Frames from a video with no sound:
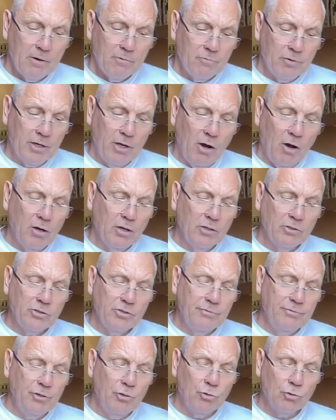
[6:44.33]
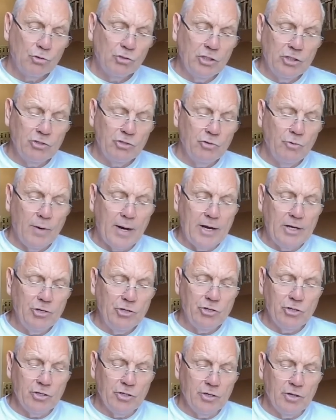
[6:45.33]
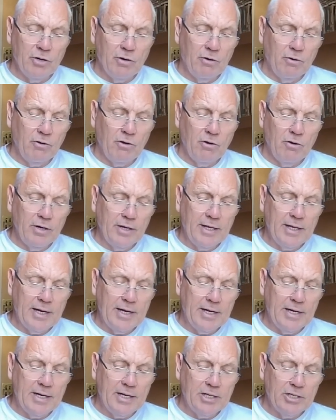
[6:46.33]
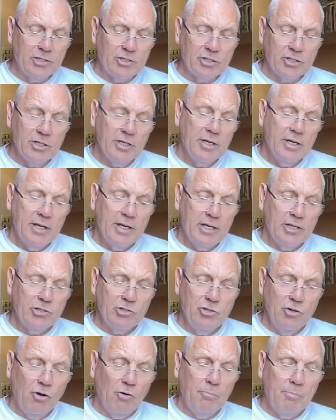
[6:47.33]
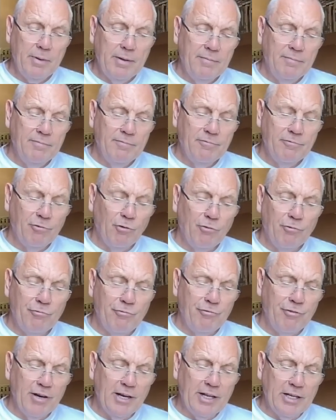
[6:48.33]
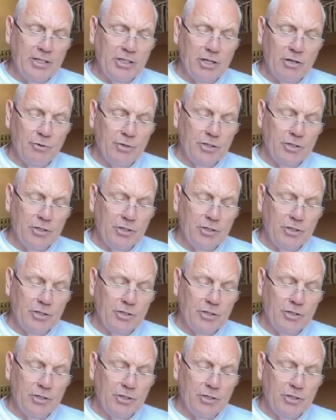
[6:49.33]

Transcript: Regardless of your situation, I'm kind of getting it's not been fulfilling you.